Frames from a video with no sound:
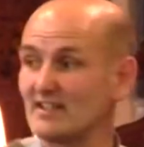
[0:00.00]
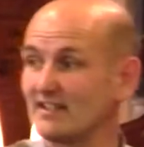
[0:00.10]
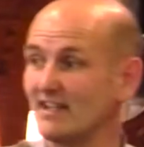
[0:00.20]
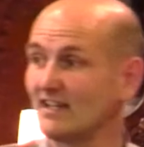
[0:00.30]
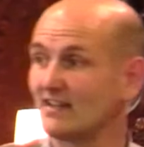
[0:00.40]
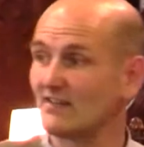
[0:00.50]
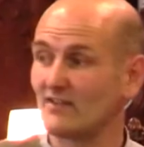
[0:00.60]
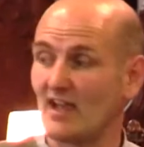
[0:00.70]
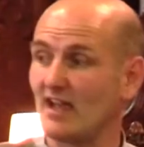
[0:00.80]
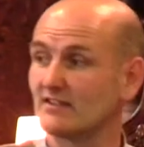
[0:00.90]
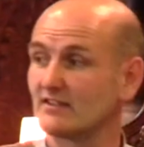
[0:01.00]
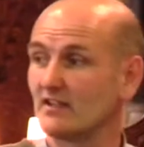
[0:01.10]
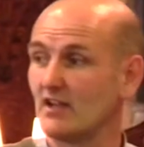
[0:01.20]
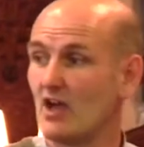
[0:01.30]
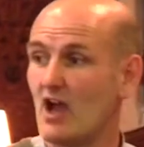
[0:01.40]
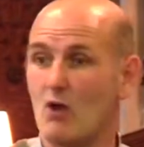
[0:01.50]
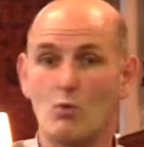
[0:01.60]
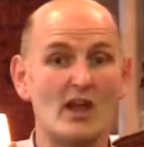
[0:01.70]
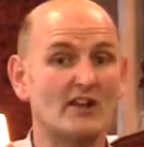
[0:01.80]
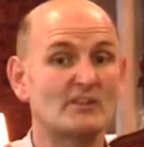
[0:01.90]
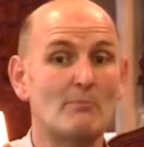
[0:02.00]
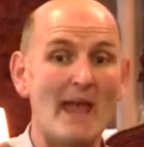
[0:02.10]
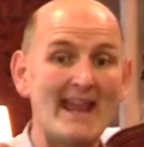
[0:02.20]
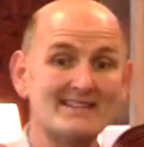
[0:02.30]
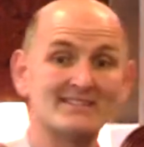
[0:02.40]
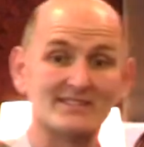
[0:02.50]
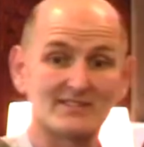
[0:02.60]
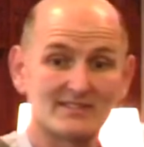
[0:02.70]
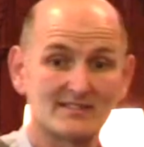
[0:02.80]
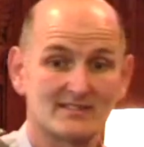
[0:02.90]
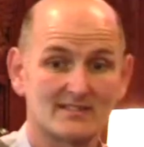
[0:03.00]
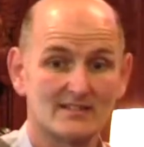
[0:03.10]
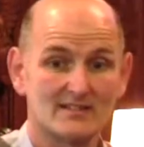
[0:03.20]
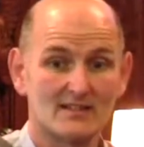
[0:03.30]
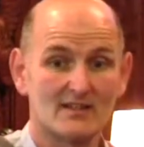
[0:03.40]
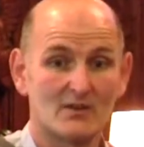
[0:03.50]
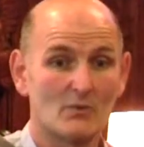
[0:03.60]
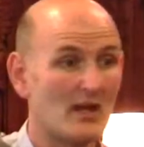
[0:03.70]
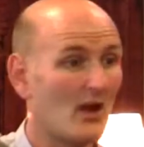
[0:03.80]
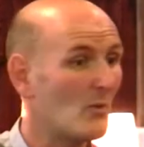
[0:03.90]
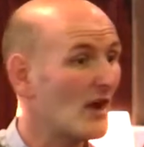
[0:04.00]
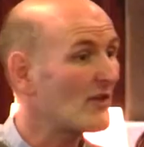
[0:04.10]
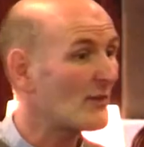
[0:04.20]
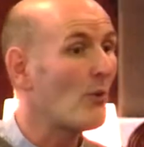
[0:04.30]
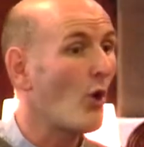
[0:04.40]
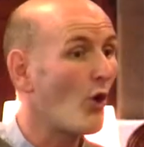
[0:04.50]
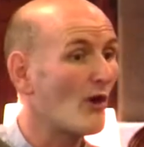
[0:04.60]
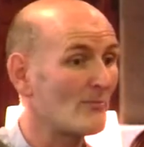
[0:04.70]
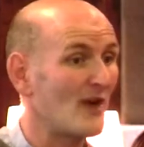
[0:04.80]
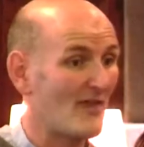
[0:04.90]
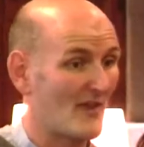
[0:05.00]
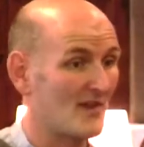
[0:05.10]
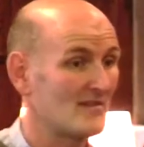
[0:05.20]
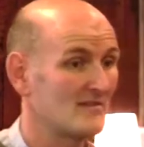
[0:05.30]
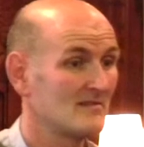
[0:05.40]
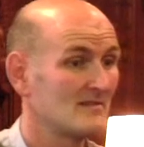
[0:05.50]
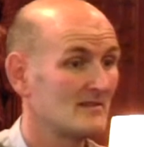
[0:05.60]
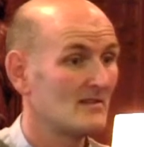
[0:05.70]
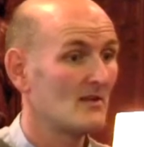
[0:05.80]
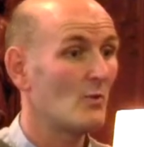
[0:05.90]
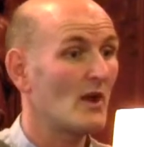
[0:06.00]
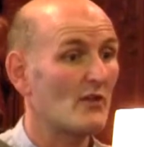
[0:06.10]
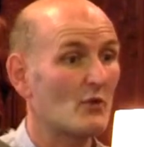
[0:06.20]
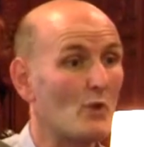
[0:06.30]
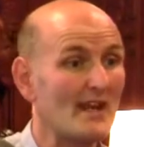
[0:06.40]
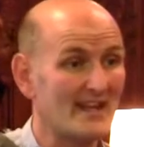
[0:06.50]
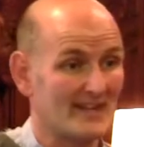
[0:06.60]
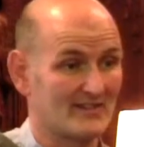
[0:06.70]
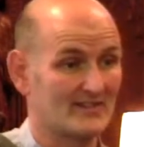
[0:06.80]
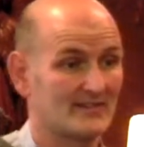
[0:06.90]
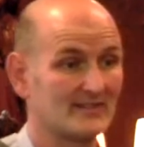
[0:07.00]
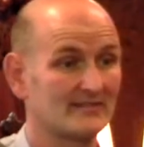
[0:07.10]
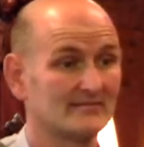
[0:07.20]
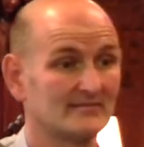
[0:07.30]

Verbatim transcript: to think that uh, we are dependent. We are, we are the poorer brother. We are the weakest.